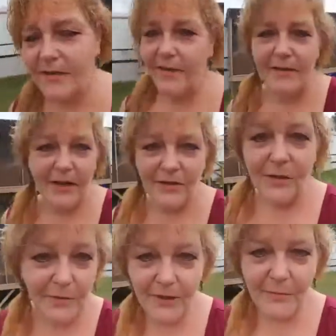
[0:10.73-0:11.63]
It's actually
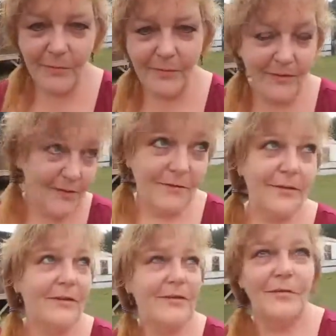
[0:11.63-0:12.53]
really,
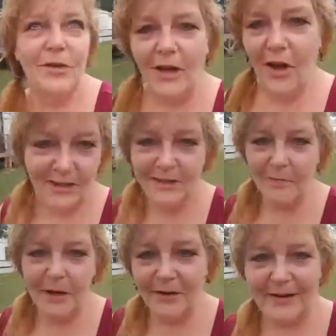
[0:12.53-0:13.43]
it's really awesome
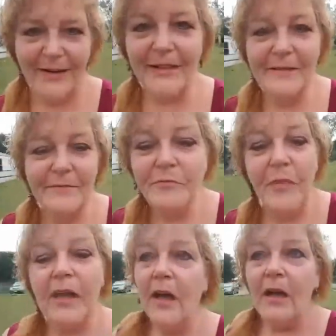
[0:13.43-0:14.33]
out here.
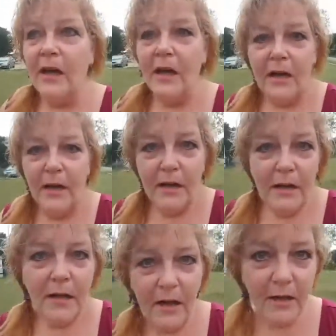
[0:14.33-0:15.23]

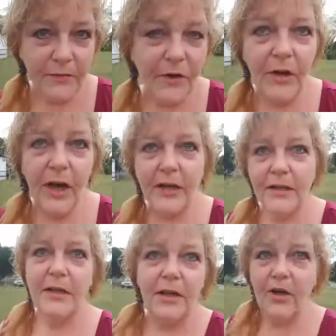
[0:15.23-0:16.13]
The next few
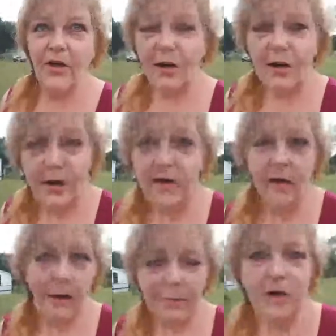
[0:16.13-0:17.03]
days,
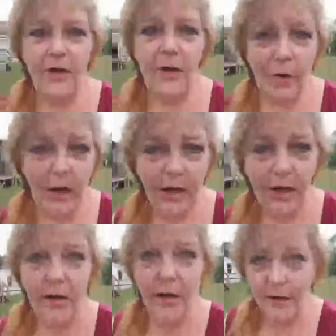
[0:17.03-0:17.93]
up until the
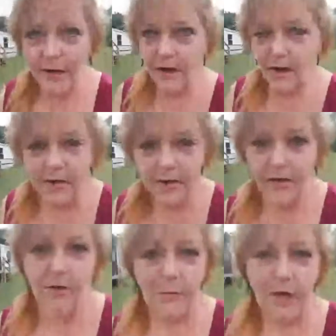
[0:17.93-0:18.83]
weekend, there's
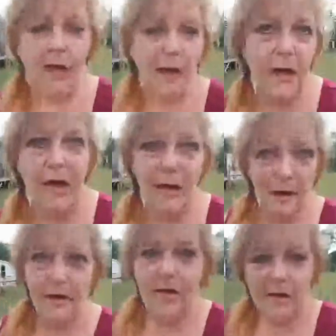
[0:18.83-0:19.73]
going to be
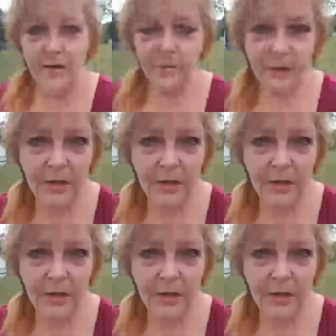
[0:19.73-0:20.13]
some